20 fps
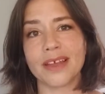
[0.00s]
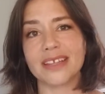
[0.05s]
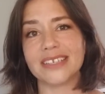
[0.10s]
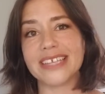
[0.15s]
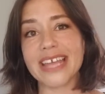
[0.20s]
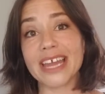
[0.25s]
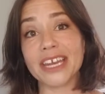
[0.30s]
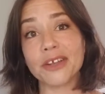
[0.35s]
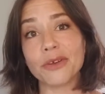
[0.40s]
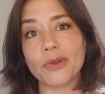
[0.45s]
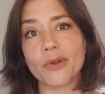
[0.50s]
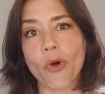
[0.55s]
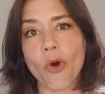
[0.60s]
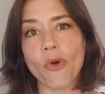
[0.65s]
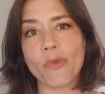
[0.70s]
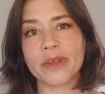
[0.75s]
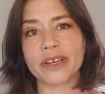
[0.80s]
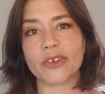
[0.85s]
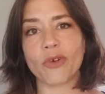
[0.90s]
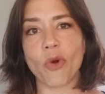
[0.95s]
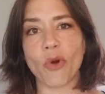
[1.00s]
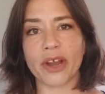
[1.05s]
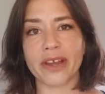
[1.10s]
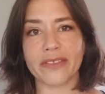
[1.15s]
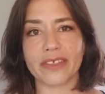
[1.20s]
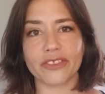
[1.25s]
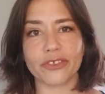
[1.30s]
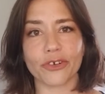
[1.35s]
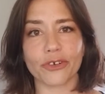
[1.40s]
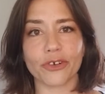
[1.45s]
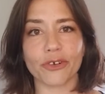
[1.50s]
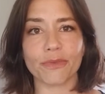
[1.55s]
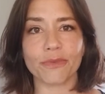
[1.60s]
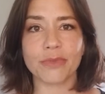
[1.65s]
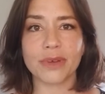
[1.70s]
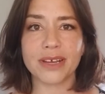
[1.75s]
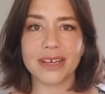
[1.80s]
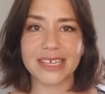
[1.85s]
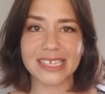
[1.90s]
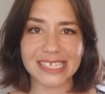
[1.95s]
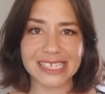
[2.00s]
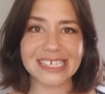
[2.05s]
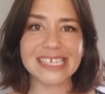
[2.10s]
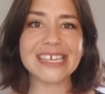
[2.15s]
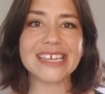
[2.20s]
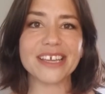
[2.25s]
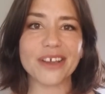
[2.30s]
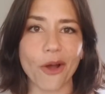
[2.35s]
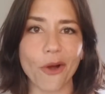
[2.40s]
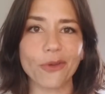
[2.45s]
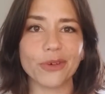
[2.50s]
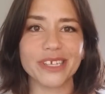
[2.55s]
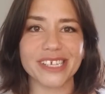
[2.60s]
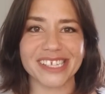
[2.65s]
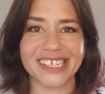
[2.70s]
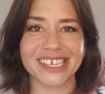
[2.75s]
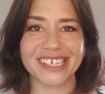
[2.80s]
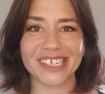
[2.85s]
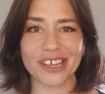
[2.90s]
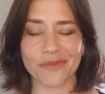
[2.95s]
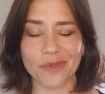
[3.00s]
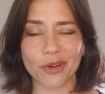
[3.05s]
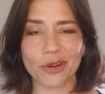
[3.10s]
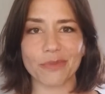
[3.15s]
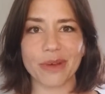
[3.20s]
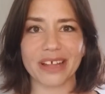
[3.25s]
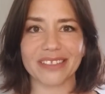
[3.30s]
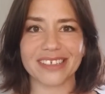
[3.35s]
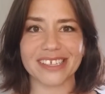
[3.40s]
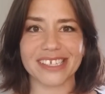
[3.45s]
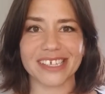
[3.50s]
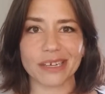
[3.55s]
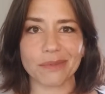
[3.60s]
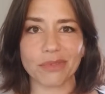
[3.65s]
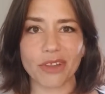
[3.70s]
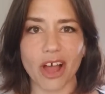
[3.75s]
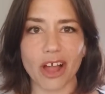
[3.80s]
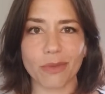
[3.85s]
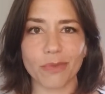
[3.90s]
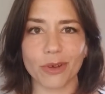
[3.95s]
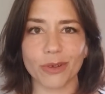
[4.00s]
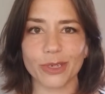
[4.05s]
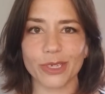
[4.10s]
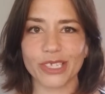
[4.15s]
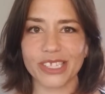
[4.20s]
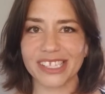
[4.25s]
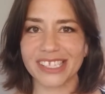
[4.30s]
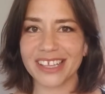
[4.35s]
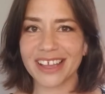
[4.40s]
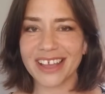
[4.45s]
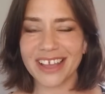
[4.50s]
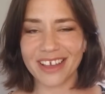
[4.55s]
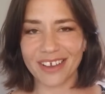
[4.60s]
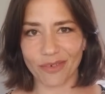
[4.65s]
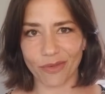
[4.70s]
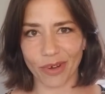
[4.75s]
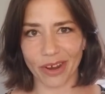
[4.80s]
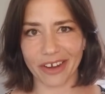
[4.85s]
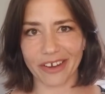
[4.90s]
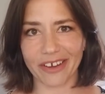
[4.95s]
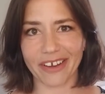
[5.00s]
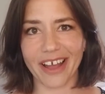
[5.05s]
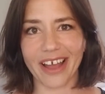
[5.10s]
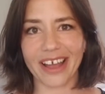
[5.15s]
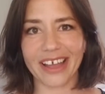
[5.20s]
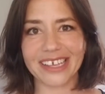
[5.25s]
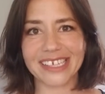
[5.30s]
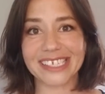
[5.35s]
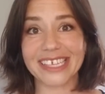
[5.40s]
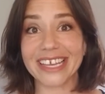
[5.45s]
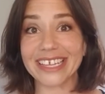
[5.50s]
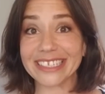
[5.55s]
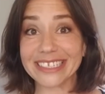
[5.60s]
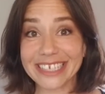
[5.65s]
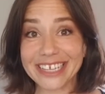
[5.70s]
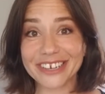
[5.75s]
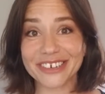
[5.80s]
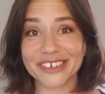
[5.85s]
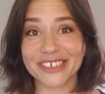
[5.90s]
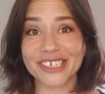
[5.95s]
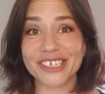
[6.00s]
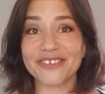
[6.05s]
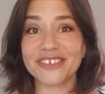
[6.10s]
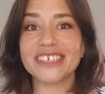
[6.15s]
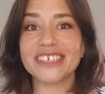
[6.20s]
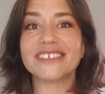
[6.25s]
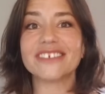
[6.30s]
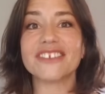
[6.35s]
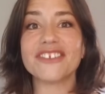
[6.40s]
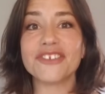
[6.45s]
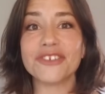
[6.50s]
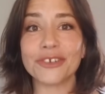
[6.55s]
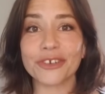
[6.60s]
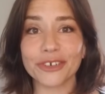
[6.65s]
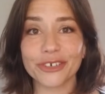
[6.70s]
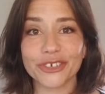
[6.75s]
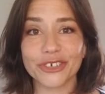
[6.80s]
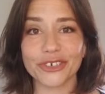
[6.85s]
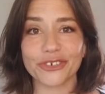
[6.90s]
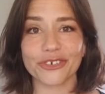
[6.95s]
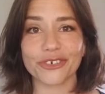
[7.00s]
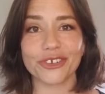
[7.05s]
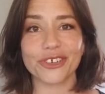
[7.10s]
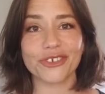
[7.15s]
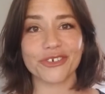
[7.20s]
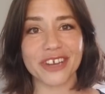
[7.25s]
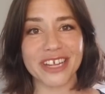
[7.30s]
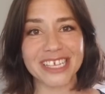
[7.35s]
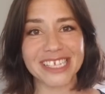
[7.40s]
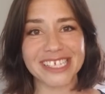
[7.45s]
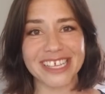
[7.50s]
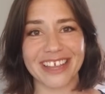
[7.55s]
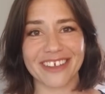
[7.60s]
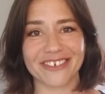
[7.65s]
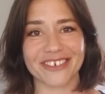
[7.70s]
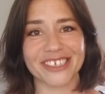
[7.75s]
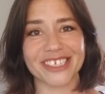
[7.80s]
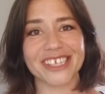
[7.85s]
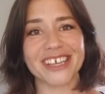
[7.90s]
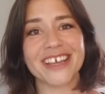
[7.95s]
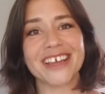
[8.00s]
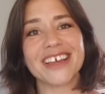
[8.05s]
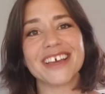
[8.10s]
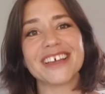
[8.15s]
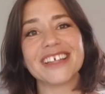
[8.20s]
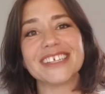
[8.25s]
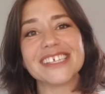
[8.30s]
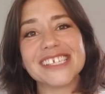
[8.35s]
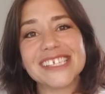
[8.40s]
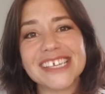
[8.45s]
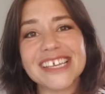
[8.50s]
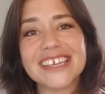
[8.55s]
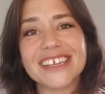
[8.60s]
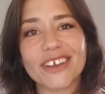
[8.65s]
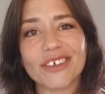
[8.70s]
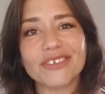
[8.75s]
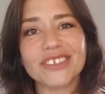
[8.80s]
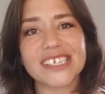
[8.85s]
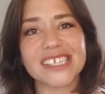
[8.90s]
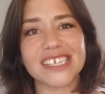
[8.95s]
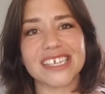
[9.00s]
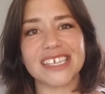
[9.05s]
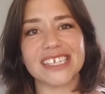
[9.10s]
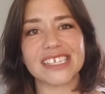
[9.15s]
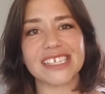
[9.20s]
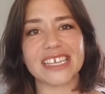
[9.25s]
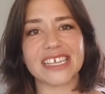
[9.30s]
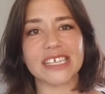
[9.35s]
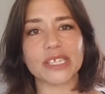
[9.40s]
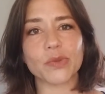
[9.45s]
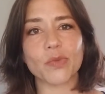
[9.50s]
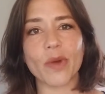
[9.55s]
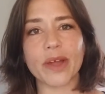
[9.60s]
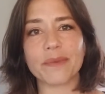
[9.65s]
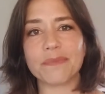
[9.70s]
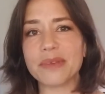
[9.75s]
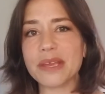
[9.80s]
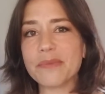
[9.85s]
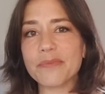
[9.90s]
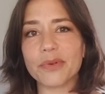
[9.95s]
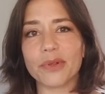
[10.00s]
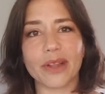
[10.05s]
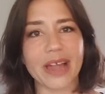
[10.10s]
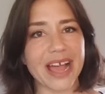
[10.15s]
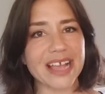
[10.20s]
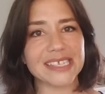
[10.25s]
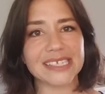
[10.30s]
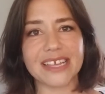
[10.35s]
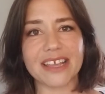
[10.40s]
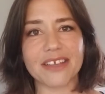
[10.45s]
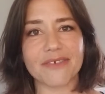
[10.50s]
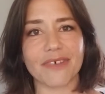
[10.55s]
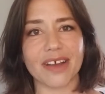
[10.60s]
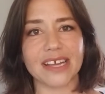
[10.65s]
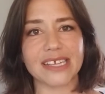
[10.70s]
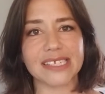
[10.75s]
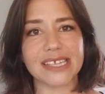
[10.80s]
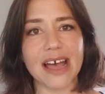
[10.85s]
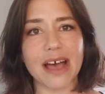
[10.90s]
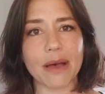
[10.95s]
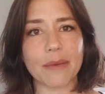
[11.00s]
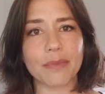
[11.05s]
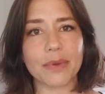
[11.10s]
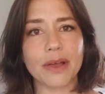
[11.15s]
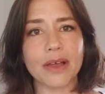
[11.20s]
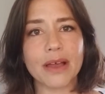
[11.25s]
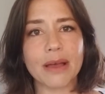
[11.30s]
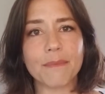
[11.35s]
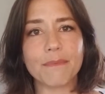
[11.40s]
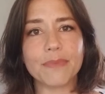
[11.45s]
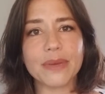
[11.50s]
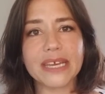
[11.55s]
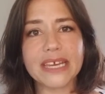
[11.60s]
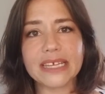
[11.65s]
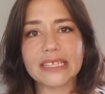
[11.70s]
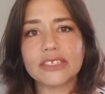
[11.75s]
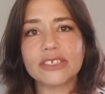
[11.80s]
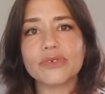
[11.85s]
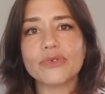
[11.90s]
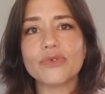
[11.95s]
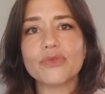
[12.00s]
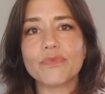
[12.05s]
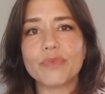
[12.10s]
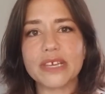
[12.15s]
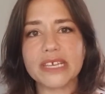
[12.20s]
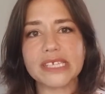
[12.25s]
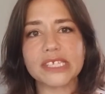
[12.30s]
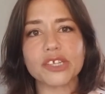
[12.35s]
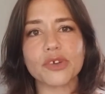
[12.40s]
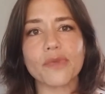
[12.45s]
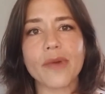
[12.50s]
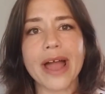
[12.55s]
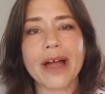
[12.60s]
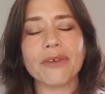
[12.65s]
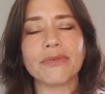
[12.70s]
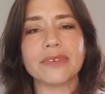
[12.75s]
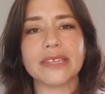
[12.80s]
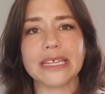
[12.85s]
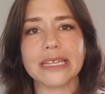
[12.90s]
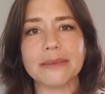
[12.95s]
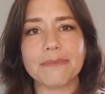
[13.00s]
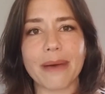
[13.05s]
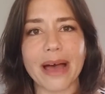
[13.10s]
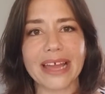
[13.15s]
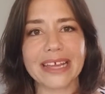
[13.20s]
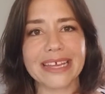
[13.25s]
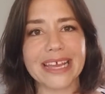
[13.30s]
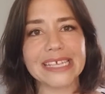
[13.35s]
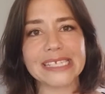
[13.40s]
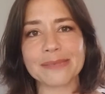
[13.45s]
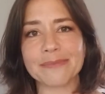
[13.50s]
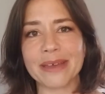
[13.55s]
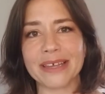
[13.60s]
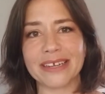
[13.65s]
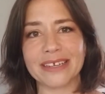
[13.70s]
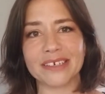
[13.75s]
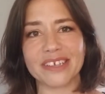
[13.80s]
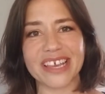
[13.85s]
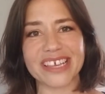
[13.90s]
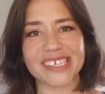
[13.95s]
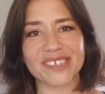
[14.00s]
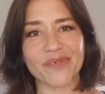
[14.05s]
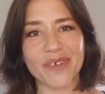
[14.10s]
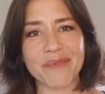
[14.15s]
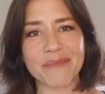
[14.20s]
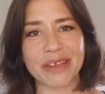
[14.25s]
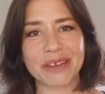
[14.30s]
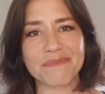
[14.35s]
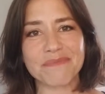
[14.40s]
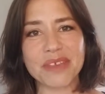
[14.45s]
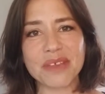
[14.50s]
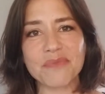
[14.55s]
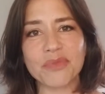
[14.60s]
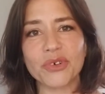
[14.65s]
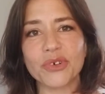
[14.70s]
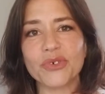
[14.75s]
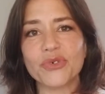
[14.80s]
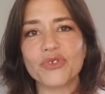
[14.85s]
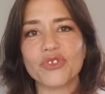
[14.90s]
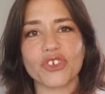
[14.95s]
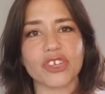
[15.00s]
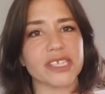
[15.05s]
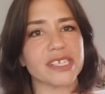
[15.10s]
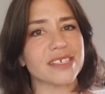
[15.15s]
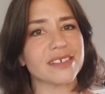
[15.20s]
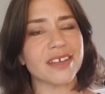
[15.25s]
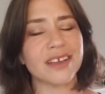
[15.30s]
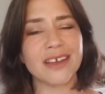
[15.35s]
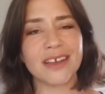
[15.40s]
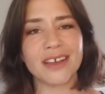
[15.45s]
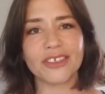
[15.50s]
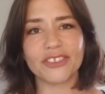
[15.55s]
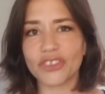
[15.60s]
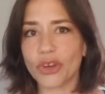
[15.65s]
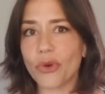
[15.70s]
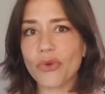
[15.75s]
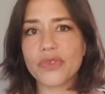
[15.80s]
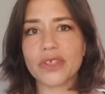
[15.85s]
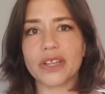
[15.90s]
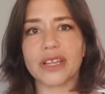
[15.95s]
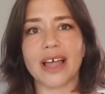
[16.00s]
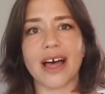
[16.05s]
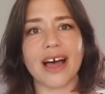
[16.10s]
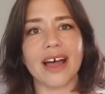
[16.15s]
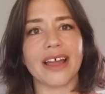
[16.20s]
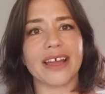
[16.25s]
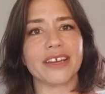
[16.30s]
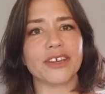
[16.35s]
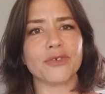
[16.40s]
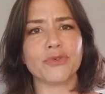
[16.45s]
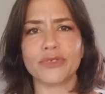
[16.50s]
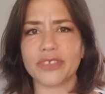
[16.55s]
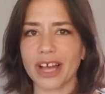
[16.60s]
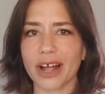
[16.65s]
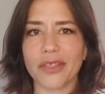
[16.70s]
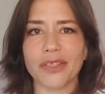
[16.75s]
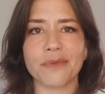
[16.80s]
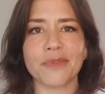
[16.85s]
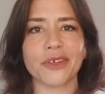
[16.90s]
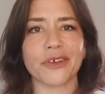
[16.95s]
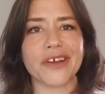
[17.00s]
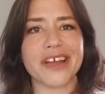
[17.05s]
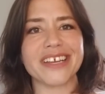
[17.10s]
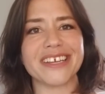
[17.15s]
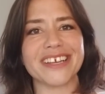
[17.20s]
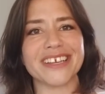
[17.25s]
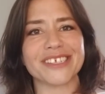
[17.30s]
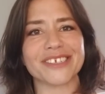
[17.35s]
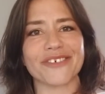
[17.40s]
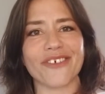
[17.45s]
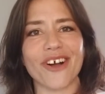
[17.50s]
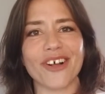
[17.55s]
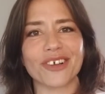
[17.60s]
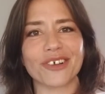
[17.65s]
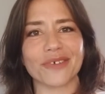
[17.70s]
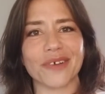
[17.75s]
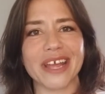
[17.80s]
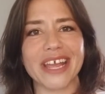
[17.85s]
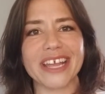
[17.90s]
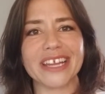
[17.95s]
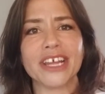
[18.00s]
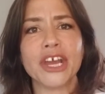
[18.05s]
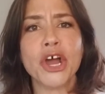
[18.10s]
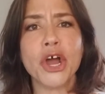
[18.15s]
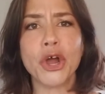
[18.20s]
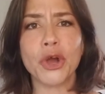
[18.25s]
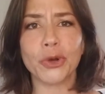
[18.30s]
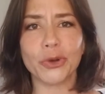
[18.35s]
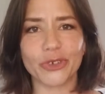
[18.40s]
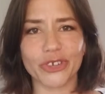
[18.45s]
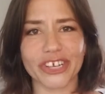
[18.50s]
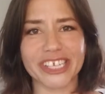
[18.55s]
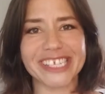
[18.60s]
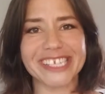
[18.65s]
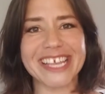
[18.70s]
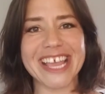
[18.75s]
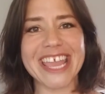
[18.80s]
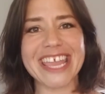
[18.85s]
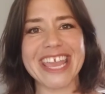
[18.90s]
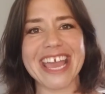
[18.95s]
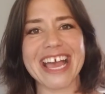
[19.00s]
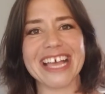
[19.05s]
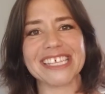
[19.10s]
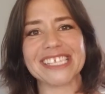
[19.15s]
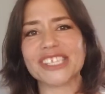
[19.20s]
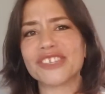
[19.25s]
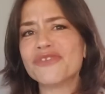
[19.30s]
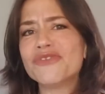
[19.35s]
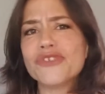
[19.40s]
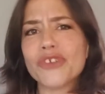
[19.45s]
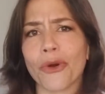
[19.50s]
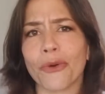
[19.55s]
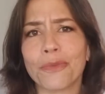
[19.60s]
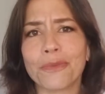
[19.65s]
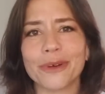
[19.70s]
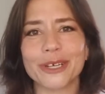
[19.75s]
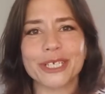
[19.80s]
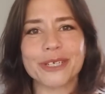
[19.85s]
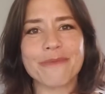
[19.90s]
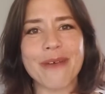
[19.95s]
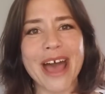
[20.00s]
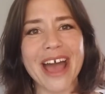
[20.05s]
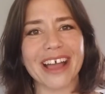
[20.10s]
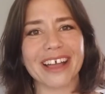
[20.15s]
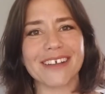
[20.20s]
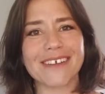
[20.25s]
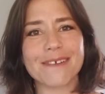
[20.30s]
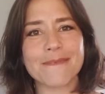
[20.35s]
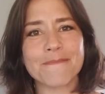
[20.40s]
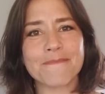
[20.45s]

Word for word: Daniel Goleman coined the term CEO disease. I wrote about this in a blog post where I said, leaders, you to nurture your naysayers. CEO disease is when people, as they rise up, begin to be surrounded by yes men and yes women, people who just toe the line, who tell them their ideas are all great, who just say yes, who don't push back.